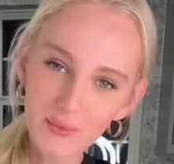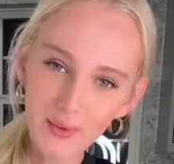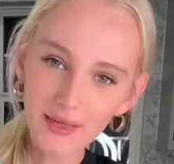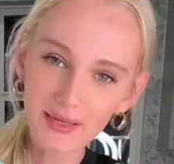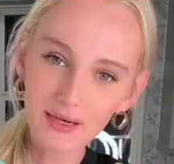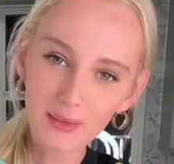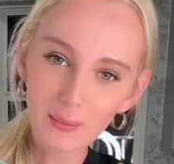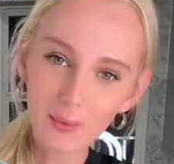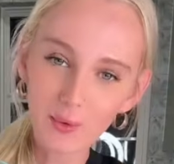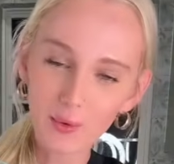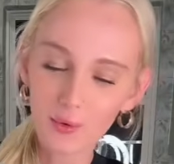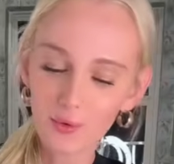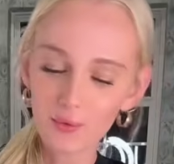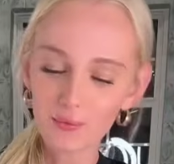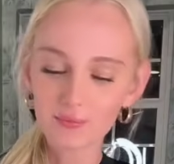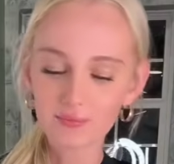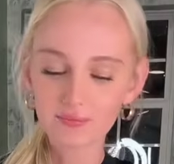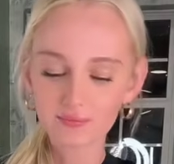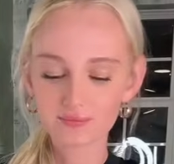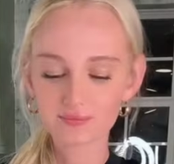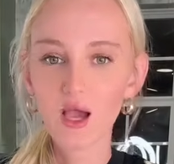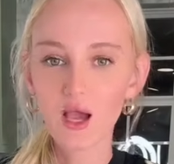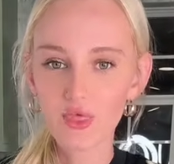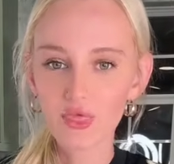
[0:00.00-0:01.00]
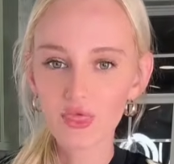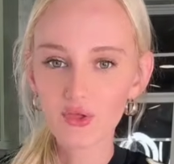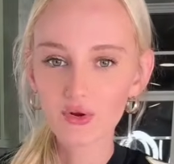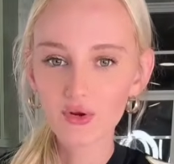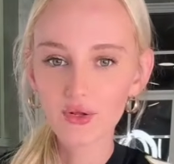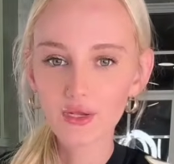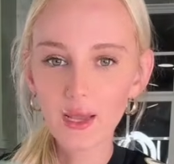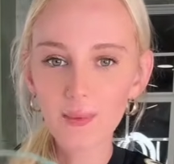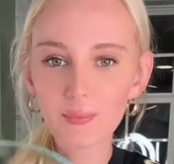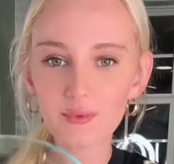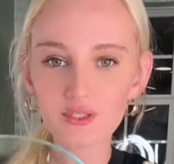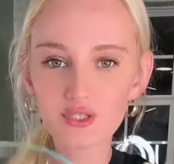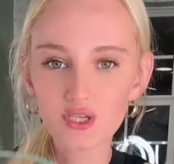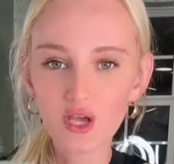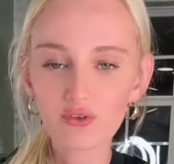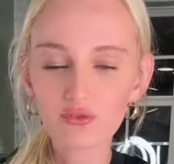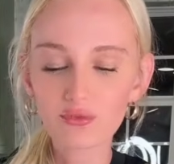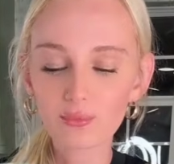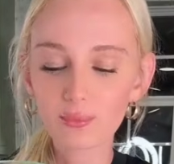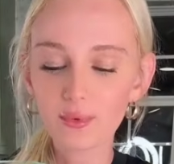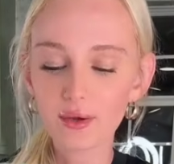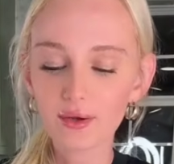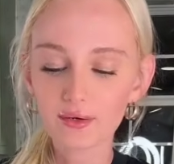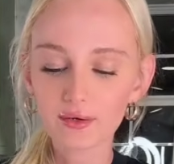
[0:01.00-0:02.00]
in a bowl, 1/3 cup of softened
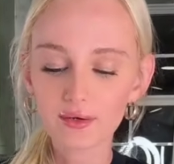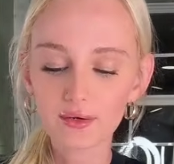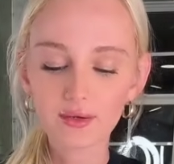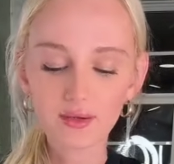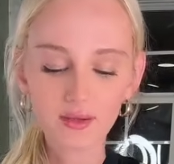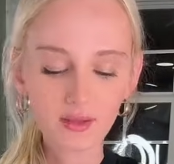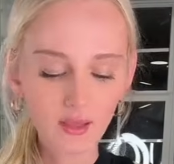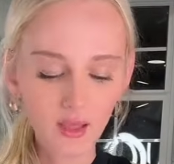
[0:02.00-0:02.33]
butter.